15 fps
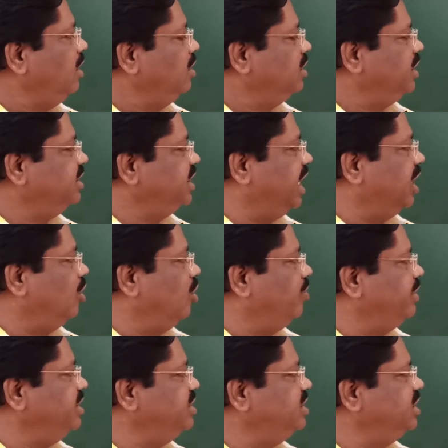that is angle
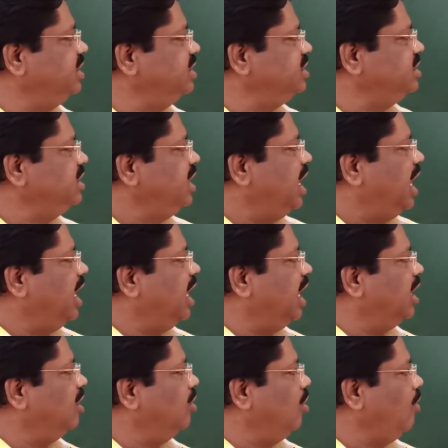of incidence, and
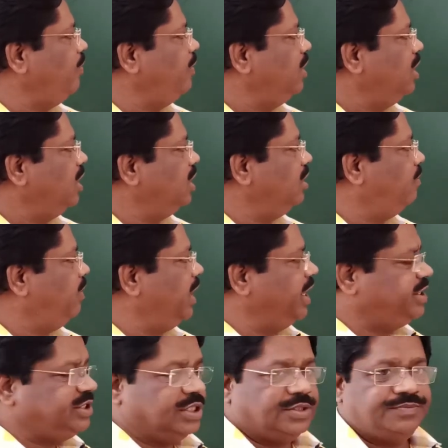angle of
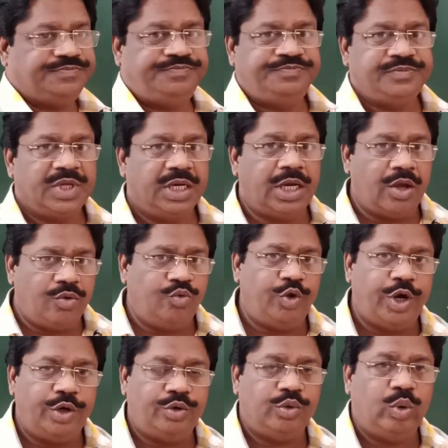reflection. Now
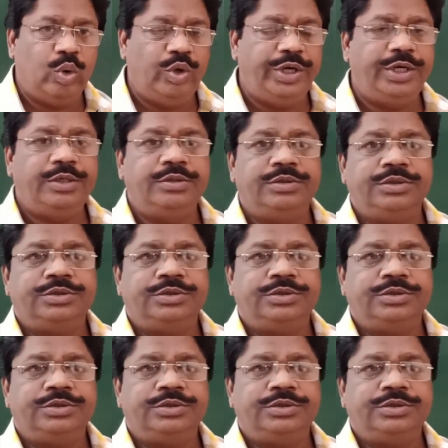we are going